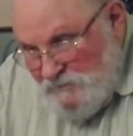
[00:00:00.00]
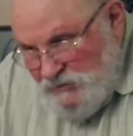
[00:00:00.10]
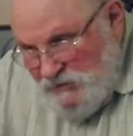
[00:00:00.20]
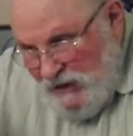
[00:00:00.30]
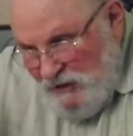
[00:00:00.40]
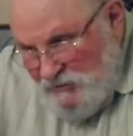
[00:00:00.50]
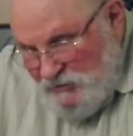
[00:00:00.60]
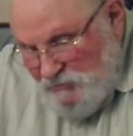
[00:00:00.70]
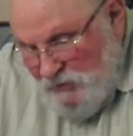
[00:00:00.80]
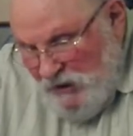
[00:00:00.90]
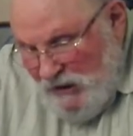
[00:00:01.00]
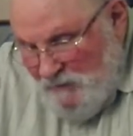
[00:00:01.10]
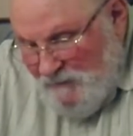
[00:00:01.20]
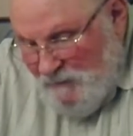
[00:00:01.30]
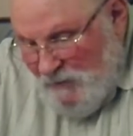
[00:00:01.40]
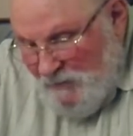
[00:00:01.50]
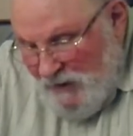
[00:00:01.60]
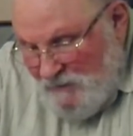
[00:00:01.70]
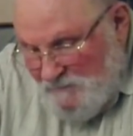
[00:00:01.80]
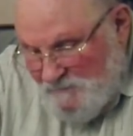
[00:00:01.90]
Set it squarely before
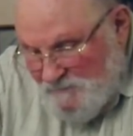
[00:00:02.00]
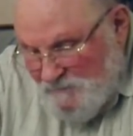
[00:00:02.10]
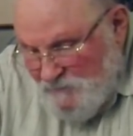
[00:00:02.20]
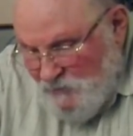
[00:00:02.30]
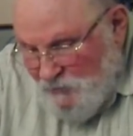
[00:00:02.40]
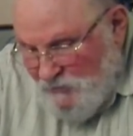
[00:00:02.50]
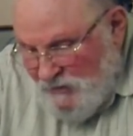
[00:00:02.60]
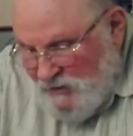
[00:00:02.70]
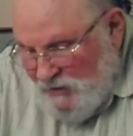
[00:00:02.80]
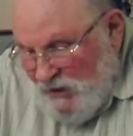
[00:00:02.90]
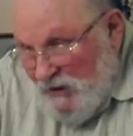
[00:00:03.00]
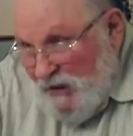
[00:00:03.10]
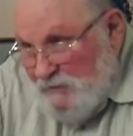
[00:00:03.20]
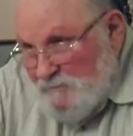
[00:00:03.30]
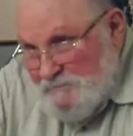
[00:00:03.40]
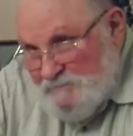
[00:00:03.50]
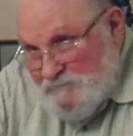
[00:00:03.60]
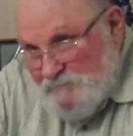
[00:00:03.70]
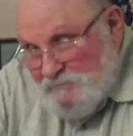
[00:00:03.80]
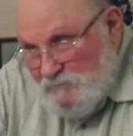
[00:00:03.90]
men, truth incarnate.
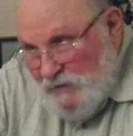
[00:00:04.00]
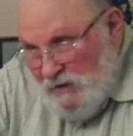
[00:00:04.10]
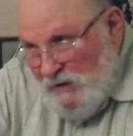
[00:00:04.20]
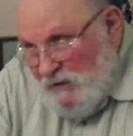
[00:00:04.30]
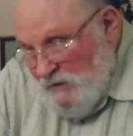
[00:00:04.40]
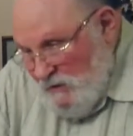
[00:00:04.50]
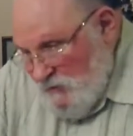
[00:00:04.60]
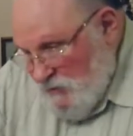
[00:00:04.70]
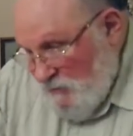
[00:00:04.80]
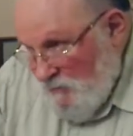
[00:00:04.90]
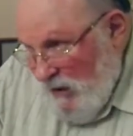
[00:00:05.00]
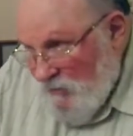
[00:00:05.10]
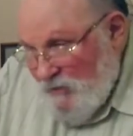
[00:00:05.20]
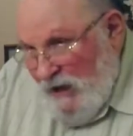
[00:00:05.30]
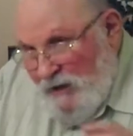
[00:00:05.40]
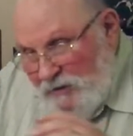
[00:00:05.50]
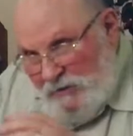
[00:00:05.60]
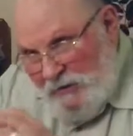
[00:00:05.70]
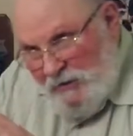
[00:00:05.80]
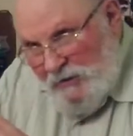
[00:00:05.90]
Surround that
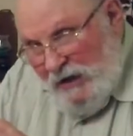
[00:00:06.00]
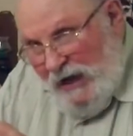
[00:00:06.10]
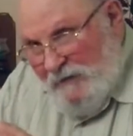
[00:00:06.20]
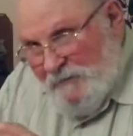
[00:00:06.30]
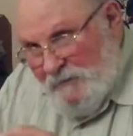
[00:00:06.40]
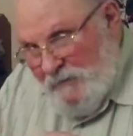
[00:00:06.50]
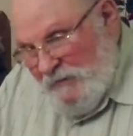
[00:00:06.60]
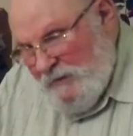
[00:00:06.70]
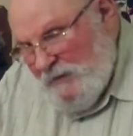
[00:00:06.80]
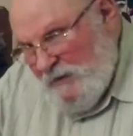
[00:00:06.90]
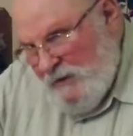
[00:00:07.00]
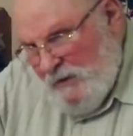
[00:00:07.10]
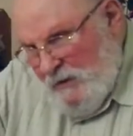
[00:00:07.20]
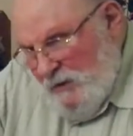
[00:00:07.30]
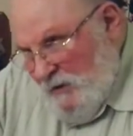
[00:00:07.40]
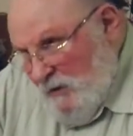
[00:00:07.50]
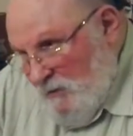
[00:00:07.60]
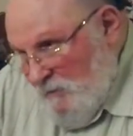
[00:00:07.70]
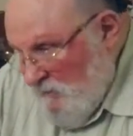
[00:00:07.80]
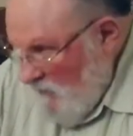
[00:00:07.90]
life
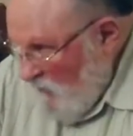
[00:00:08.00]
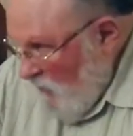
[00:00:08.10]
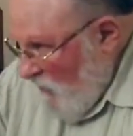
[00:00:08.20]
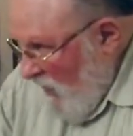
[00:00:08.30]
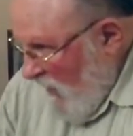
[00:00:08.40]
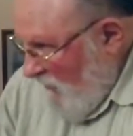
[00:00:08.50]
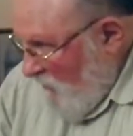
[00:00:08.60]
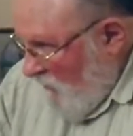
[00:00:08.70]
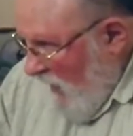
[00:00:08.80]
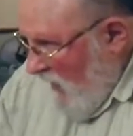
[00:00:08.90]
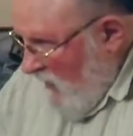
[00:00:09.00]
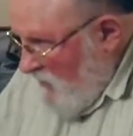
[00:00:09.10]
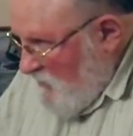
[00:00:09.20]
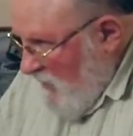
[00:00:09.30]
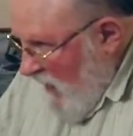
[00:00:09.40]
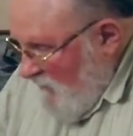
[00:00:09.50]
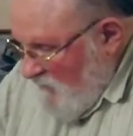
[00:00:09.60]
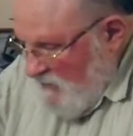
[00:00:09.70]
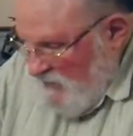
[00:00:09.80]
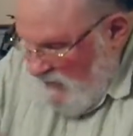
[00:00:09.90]
with all kind of miraculous
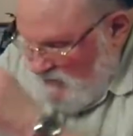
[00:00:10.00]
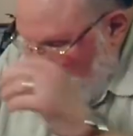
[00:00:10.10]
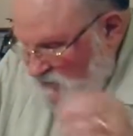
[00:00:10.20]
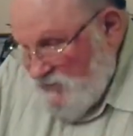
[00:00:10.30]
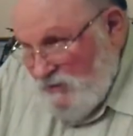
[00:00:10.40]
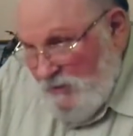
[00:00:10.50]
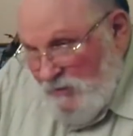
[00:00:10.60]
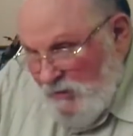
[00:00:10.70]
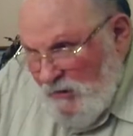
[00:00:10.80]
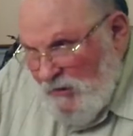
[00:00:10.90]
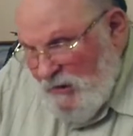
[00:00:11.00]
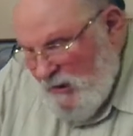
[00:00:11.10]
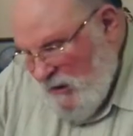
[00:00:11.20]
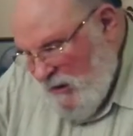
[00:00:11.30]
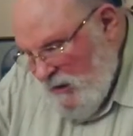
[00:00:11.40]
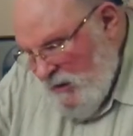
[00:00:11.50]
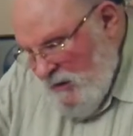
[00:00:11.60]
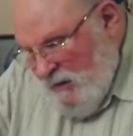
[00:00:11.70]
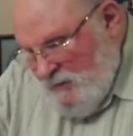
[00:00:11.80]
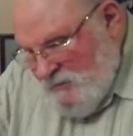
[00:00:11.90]
manifestations and
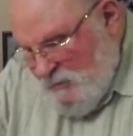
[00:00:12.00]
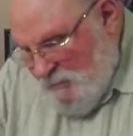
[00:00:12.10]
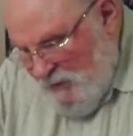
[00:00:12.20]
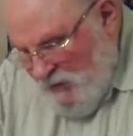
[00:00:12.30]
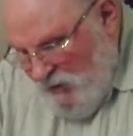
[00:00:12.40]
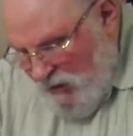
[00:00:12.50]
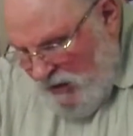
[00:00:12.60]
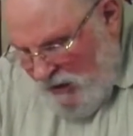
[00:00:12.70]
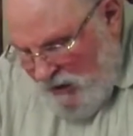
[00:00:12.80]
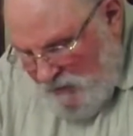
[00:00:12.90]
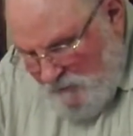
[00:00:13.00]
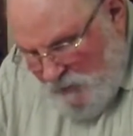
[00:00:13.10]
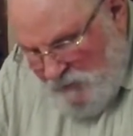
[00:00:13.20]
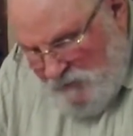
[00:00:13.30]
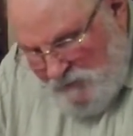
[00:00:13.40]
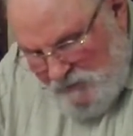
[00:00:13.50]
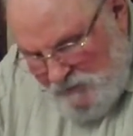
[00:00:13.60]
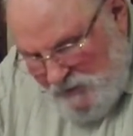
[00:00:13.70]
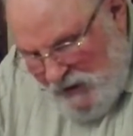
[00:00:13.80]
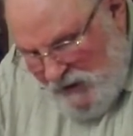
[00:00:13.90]
superiority in both
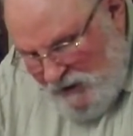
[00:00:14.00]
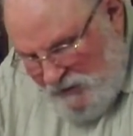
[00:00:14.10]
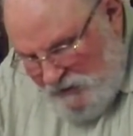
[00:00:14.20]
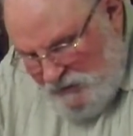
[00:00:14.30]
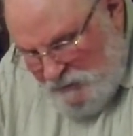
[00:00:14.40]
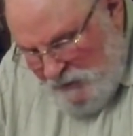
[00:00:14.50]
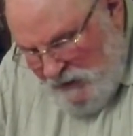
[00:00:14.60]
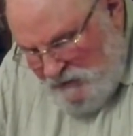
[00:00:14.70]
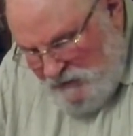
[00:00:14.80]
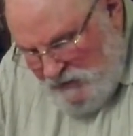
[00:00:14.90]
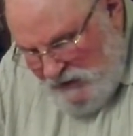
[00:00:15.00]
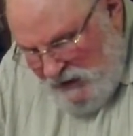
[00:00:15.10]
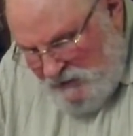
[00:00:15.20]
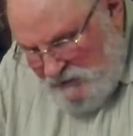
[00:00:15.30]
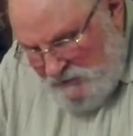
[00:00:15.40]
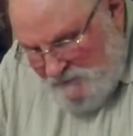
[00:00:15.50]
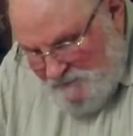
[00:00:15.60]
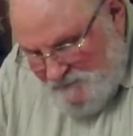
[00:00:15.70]
character and speech and deeds,